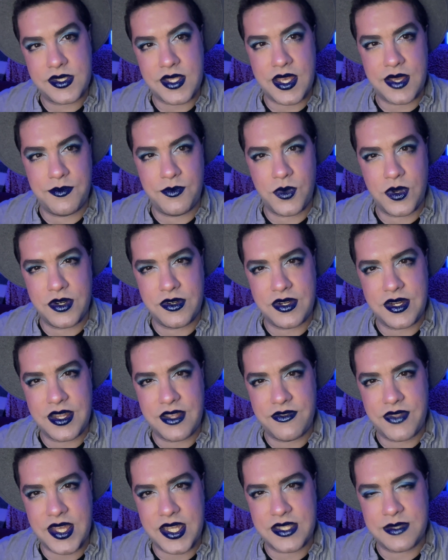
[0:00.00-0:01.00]
I'm wondering
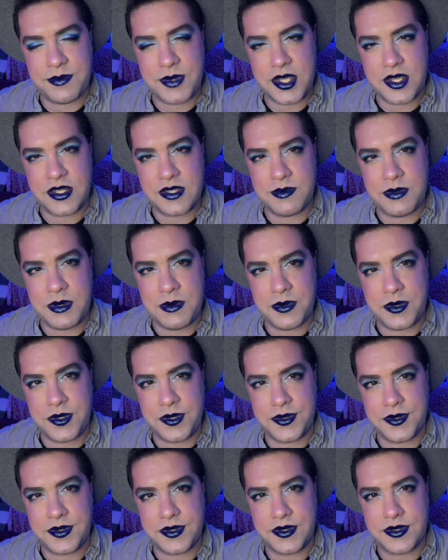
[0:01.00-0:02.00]
if that's because
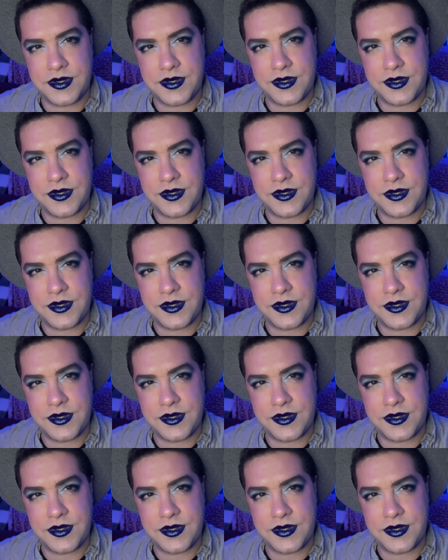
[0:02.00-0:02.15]
people